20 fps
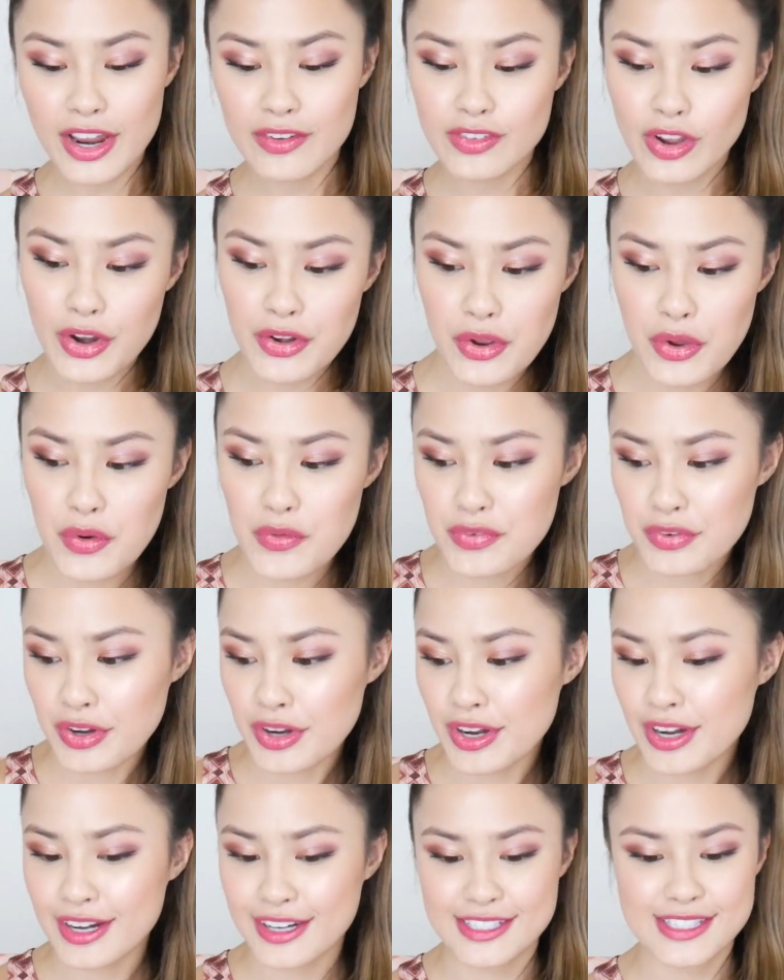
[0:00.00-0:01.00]
I've gone
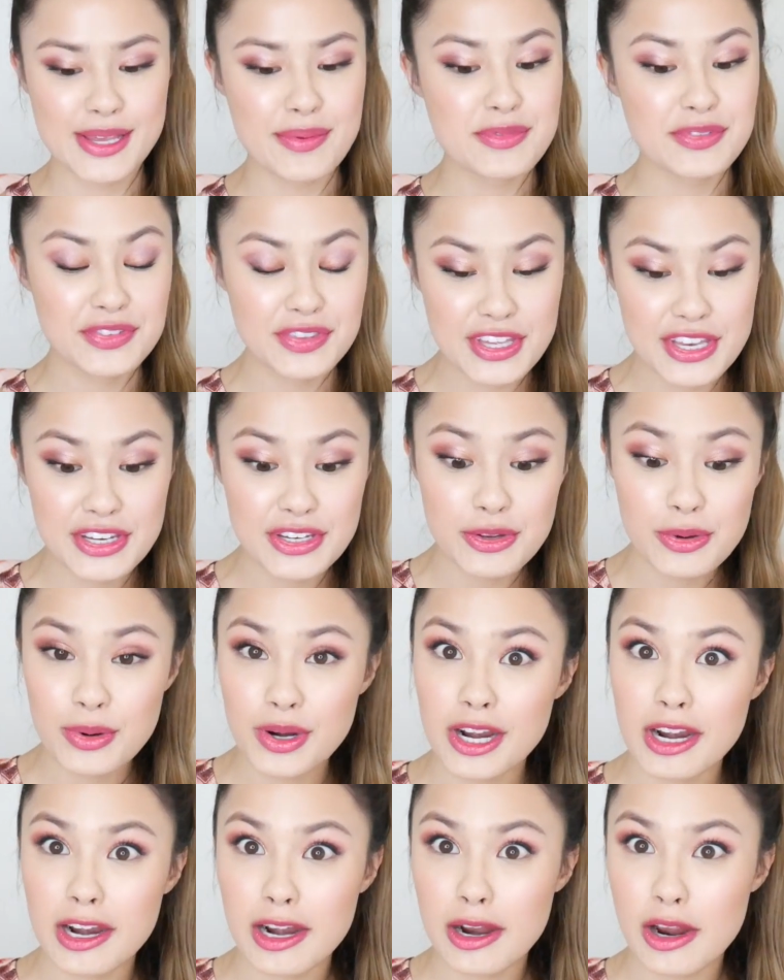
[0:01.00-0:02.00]
over some of the
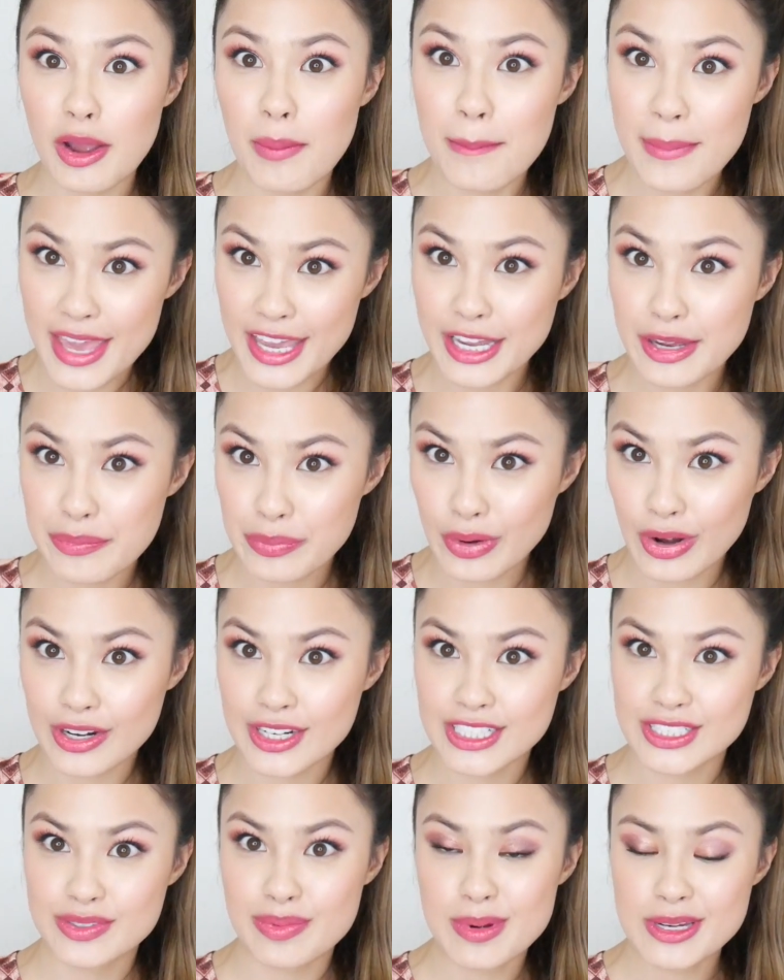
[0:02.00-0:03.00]
newer makeup
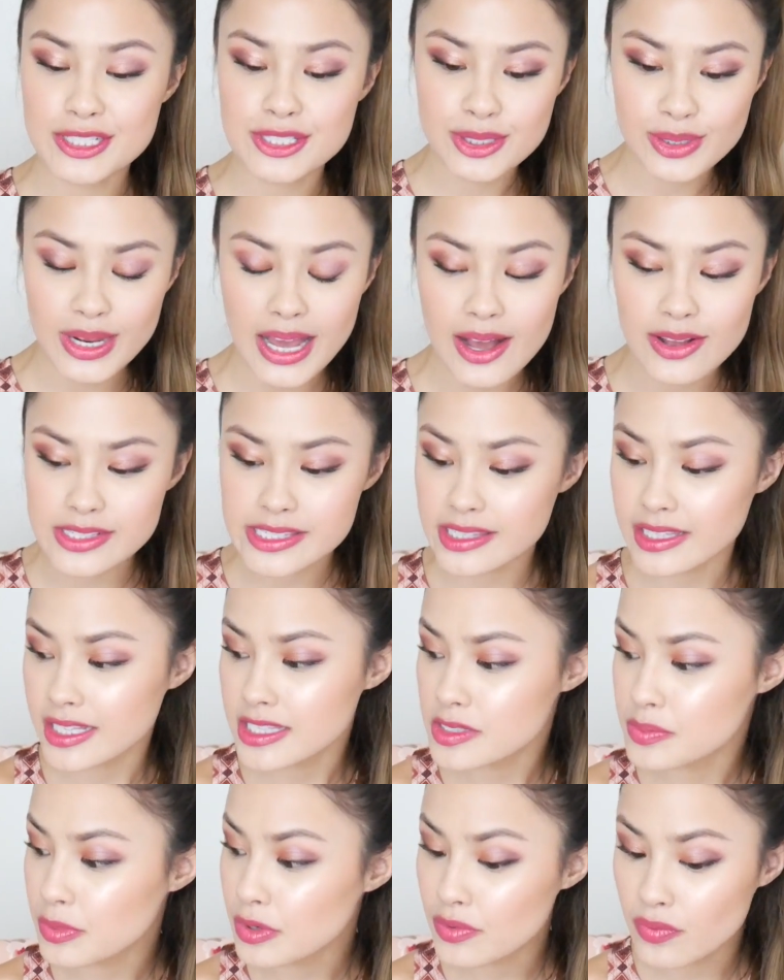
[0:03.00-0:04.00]
products from Etude House,
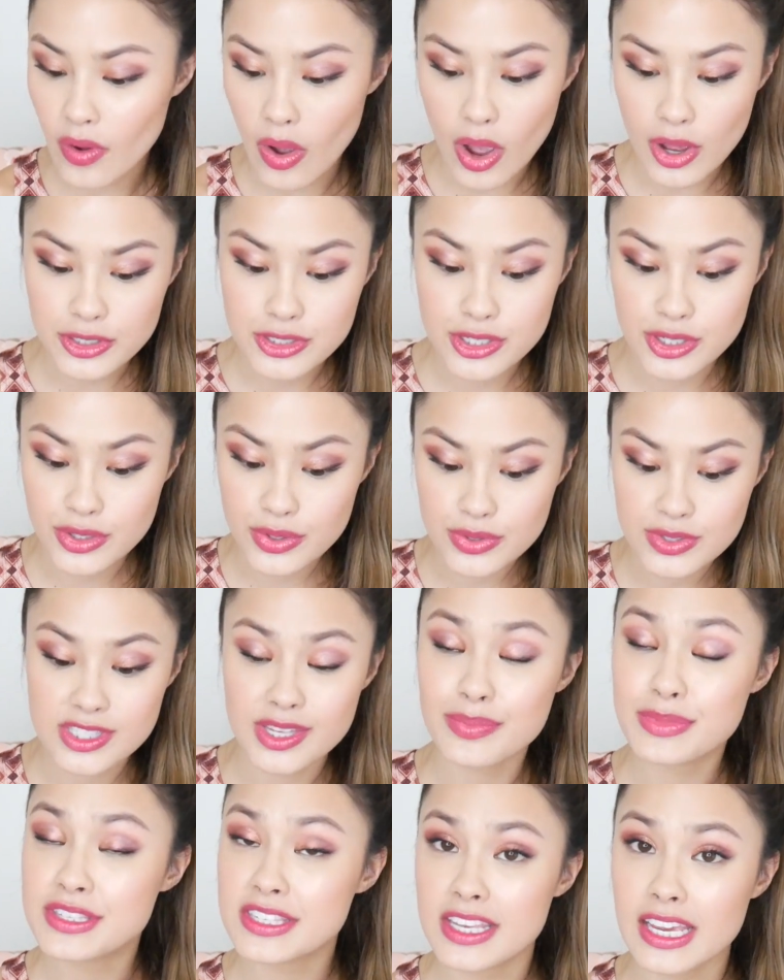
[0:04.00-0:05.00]
let's move on to
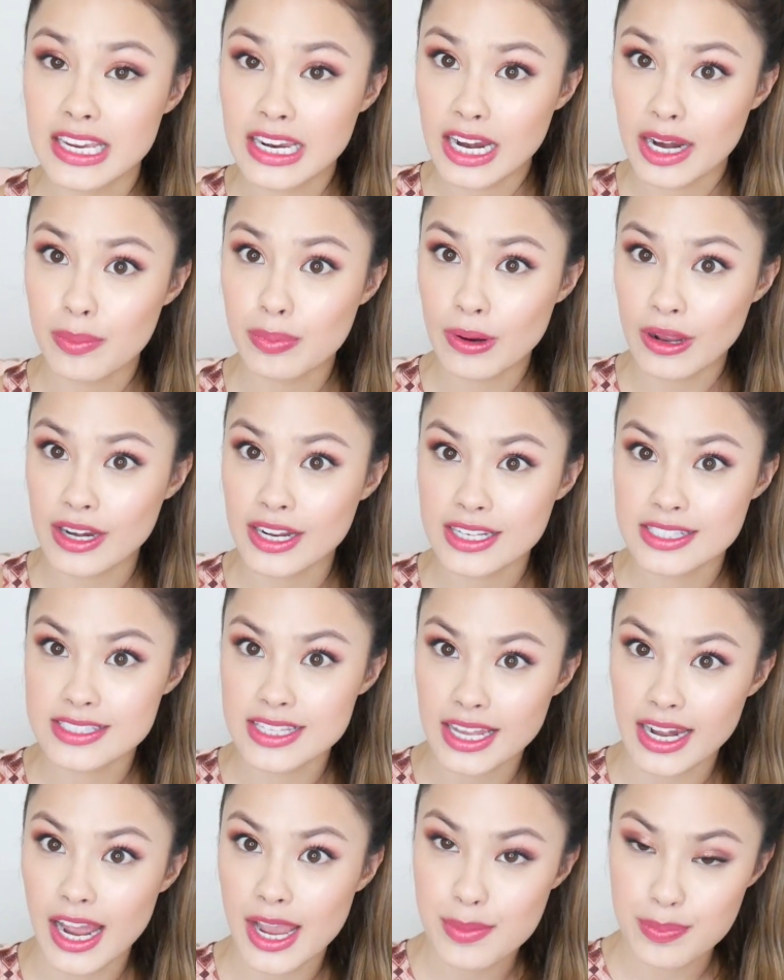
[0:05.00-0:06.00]
some skincare products
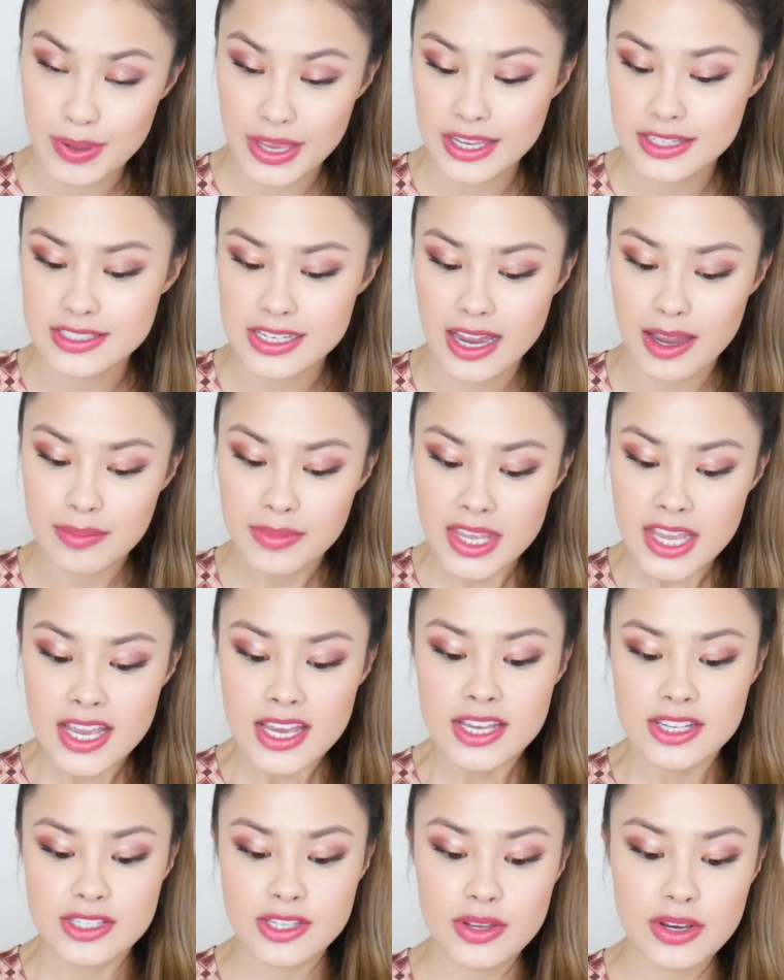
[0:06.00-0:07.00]
that I picked up.
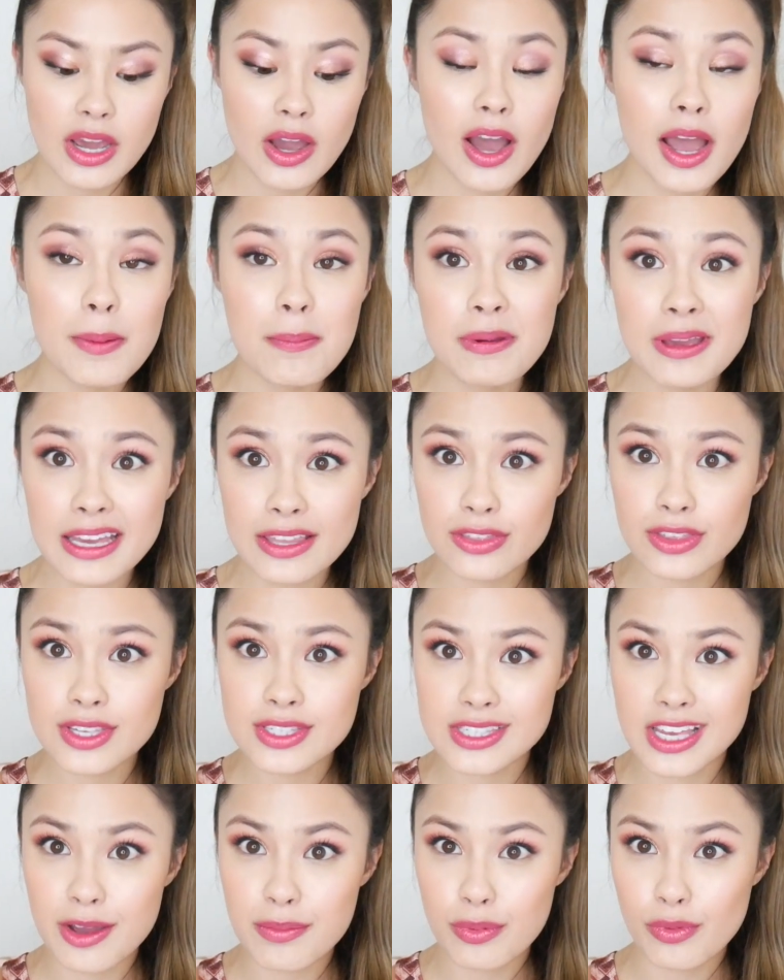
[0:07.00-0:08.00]
So now I picked
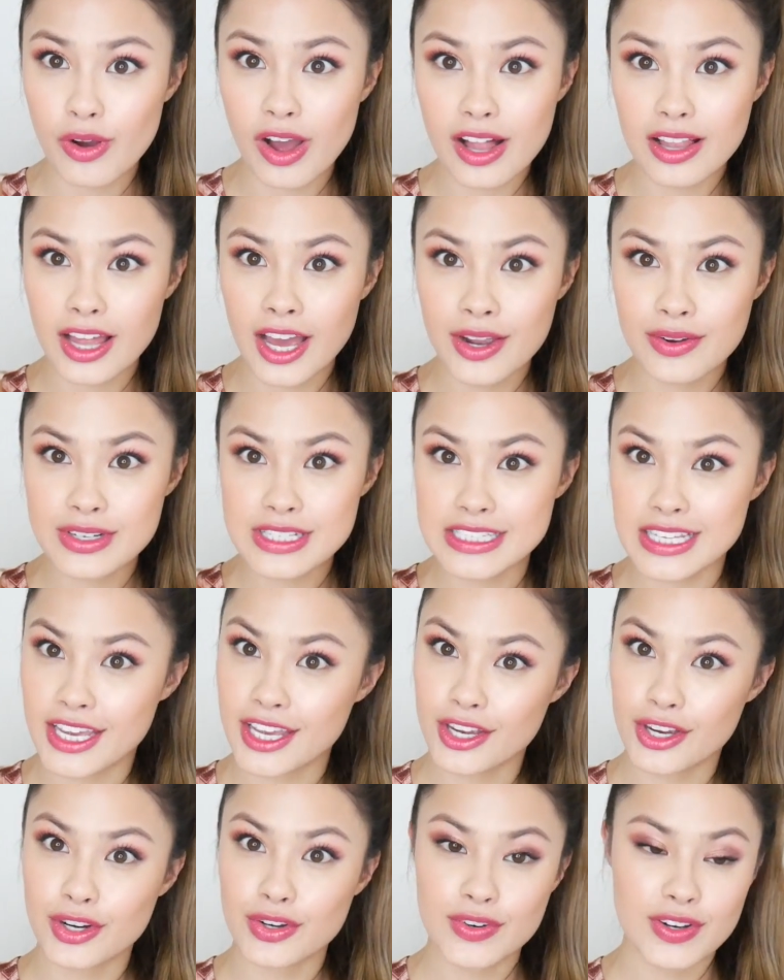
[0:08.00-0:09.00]
these up while I was
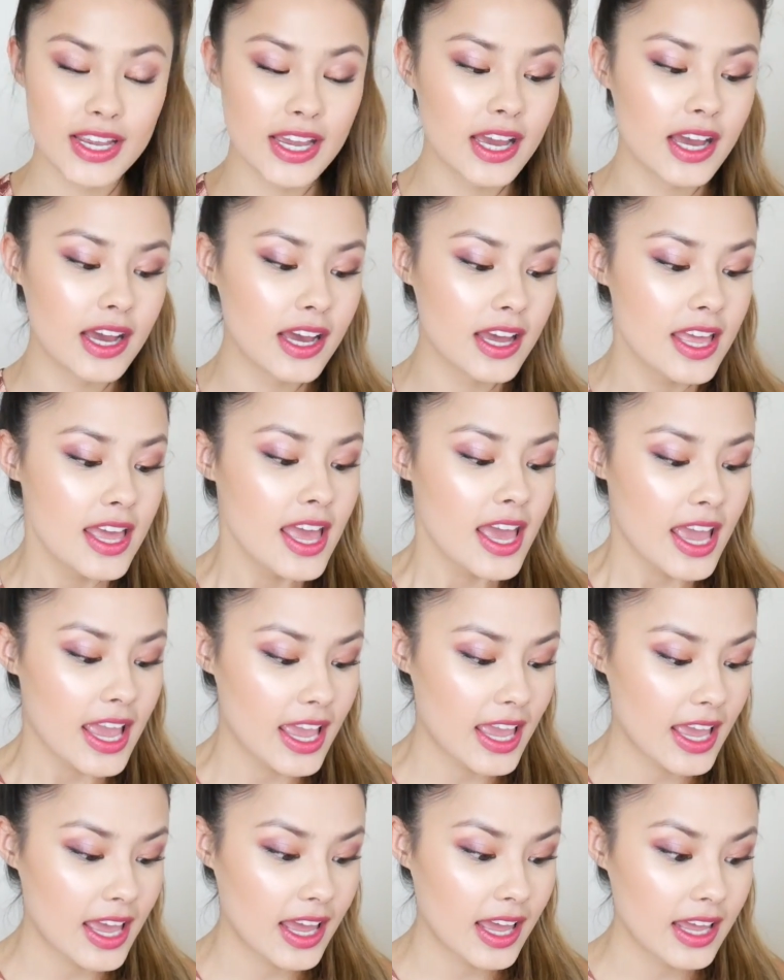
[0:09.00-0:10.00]
in Korea
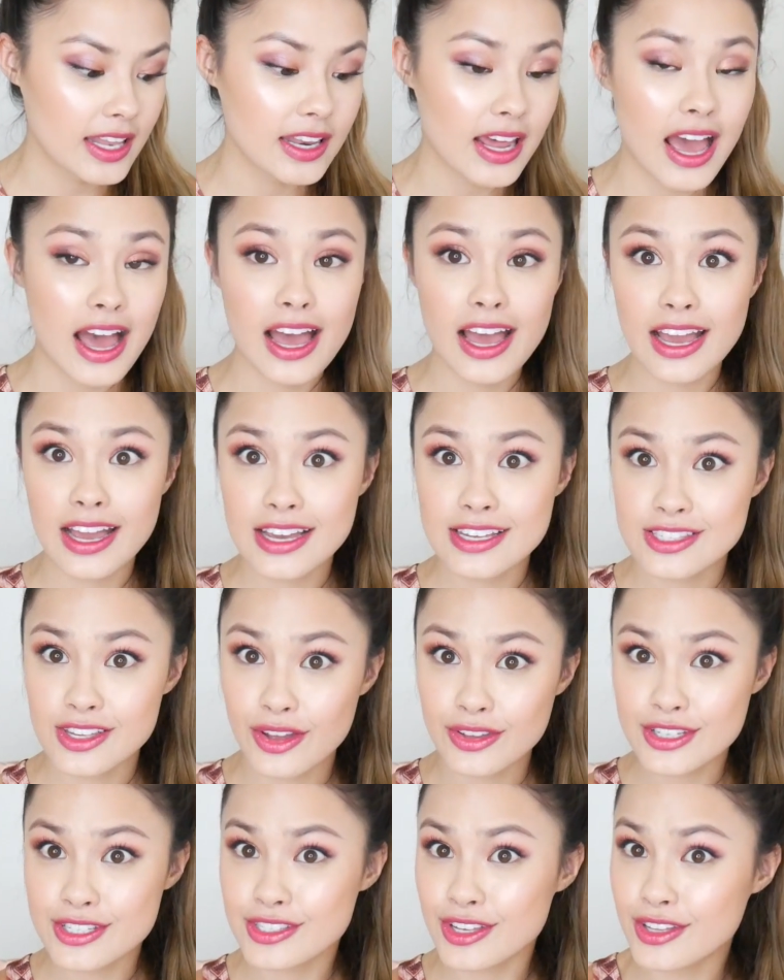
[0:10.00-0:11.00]
and I
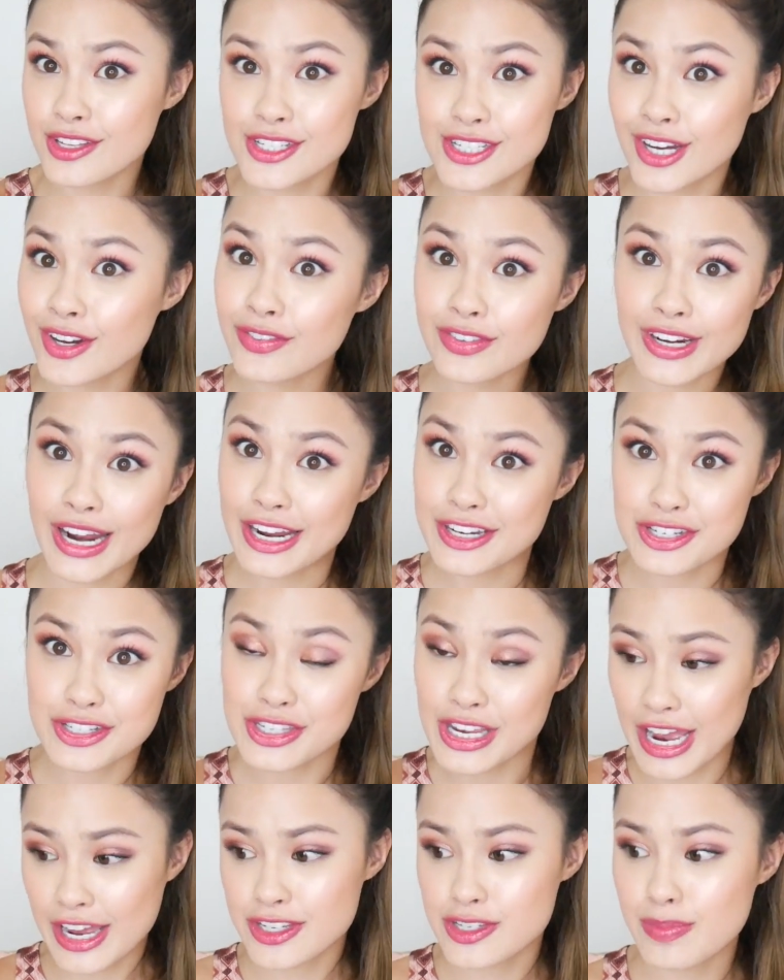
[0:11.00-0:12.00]
saw these on the shelf and I
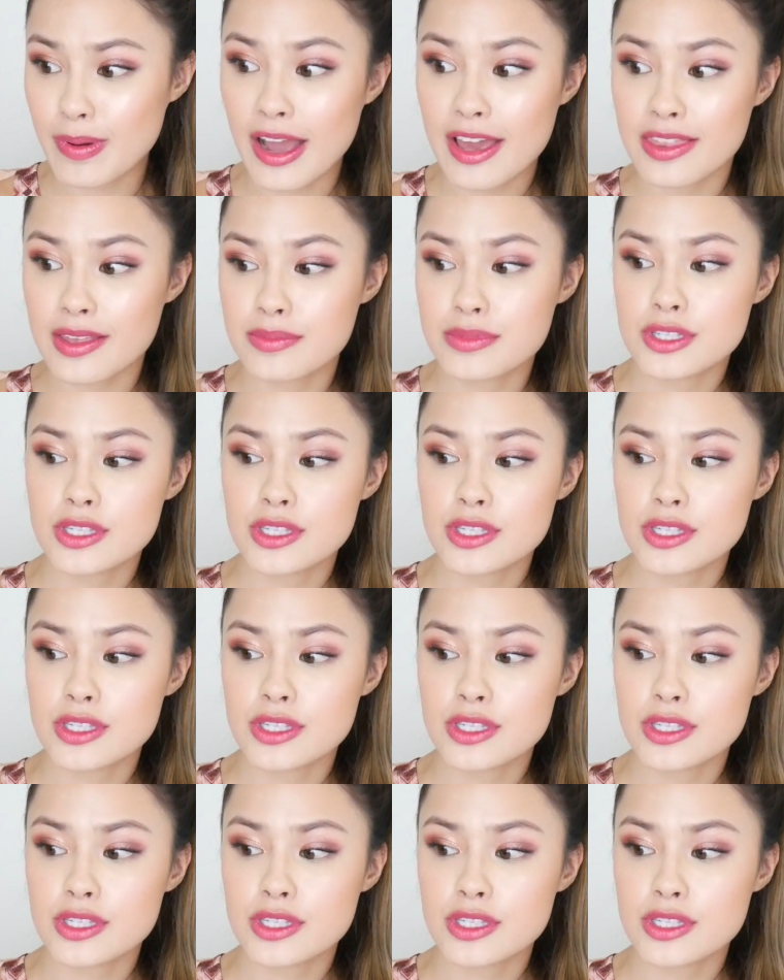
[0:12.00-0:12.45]
just had to buy them.